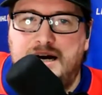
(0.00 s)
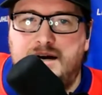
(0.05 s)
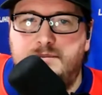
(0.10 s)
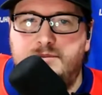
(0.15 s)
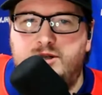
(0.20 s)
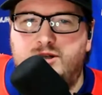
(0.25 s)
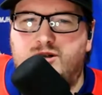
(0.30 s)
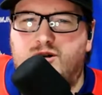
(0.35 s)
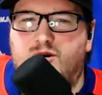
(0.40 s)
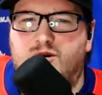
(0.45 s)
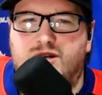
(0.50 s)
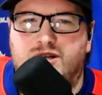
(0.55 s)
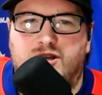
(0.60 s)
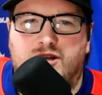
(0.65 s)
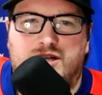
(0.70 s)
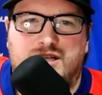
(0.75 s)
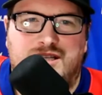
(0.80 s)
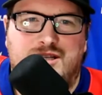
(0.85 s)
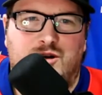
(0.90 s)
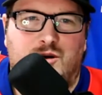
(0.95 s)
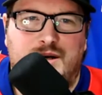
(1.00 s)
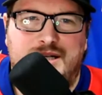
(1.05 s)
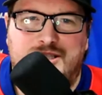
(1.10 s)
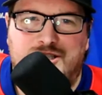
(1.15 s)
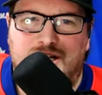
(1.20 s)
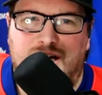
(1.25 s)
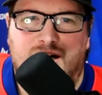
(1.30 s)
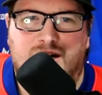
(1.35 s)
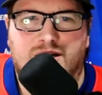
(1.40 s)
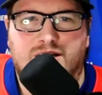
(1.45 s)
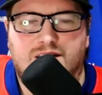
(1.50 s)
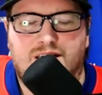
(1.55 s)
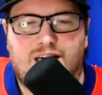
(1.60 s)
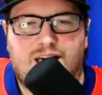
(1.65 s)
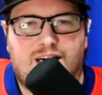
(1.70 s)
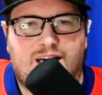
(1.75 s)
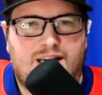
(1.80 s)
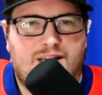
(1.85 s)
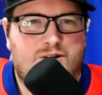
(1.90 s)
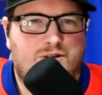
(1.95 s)
You can go to look at the OHL.
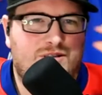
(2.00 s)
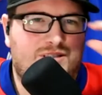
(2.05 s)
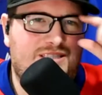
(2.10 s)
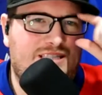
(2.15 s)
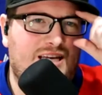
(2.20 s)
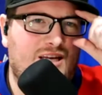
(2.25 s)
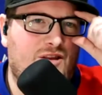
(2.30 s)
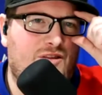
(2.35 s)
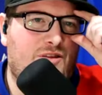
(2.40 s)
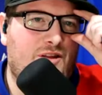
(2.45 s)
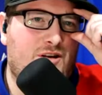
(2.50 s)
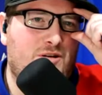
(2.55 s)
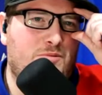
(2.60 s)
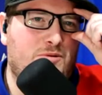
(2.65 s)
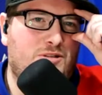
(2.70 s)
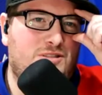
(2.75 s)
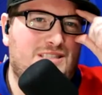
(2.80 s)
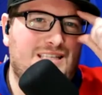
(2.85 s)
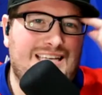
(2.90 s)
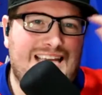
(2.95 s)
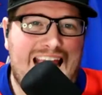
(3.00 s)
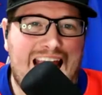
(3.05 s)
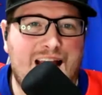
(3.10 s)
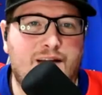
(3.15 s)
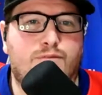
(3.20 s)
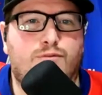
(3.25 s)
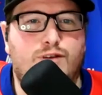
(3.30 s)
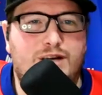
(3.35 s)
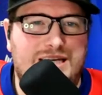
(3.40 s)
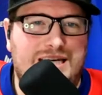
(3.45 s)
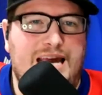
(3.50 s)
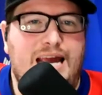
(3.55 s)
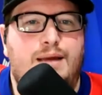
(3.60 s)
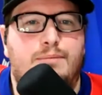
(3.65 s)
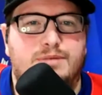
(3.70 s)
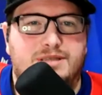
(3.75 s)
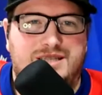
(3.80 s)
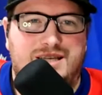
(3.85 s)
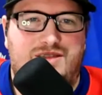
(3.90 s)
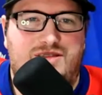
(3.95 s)
I know the Seattle Thunderbirds. Every
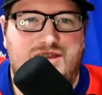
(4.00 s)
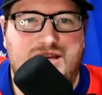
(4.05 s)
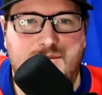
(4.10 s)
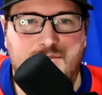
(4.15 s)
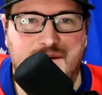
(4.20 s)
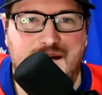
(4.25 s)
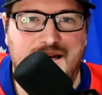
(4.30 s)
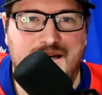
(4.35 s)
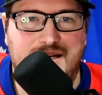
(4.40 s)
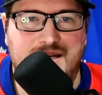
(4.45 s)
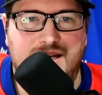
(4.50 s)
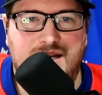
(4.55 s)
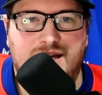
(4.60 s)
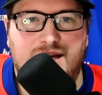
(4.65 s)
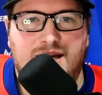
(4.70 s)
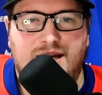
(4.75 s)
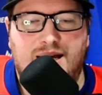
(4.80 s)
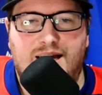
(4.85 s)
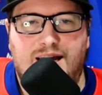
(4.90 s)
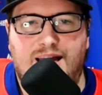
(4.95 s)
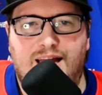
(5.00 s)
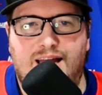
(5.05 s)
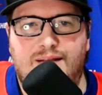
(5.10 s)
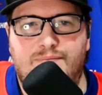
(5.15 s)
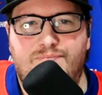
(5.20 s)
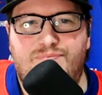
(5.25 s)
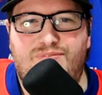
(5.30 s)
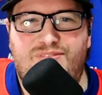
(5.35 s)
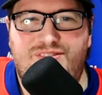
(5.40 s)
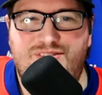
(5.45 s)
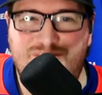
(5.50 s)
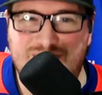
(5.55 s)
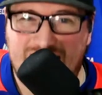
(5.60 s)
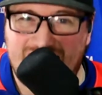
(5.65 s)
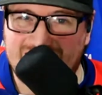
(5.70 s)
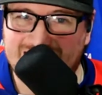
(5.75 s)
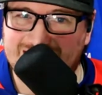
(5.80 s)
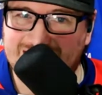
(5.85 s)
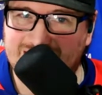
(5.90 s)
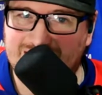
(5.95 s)
game is a theme night, and
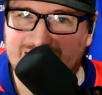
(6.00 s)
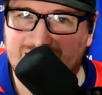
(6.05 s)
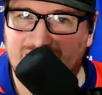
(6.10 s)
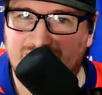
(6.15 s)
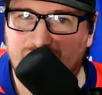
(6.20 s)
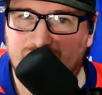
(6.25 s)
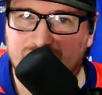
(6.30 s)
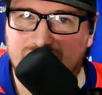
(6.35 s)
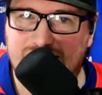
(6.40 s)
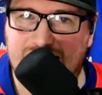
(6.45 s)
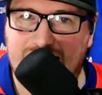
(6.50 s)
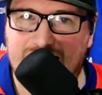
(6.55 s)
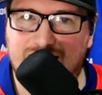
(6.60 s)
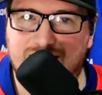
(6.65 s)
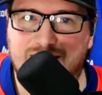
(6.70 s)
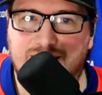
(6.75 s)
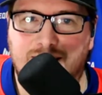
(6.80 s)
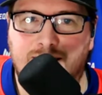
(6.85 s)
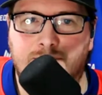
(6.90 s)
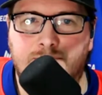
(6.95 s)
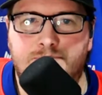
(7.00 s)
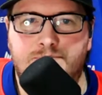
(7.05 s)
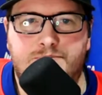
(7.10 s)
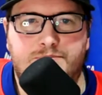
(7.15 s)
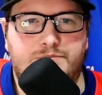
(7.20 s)
that can get a little taxing.